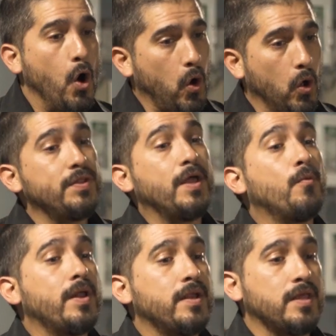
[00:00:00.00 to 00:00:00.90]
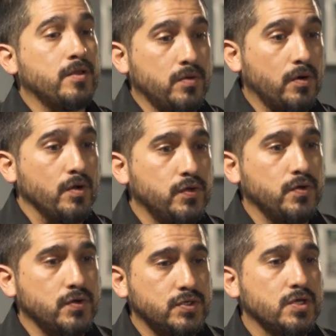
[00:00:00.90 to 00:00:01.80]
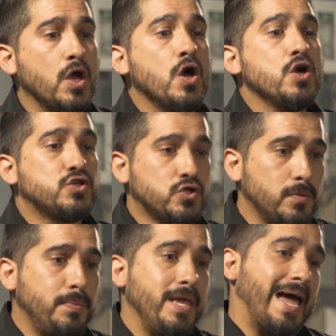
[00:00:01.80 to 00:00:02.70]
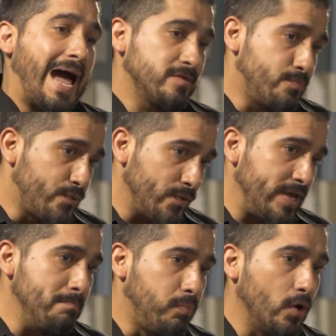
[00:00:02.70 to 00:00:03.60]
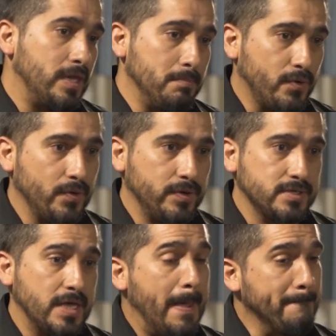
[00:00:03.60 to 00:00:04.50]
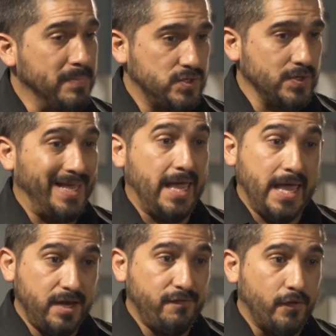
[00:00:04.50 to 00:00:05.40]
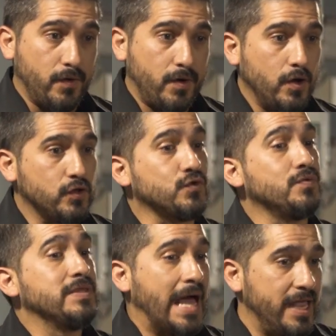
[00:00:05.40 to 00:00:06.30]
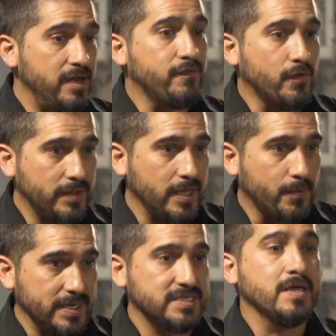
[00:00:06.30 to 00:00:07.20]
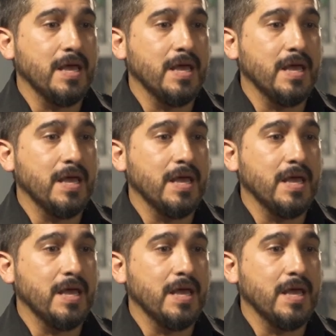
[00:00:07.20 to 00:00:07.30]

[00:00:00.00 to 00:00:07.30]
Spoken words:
All the water that you're going to use should be at pre-boiling point, between 84 to 94 degrees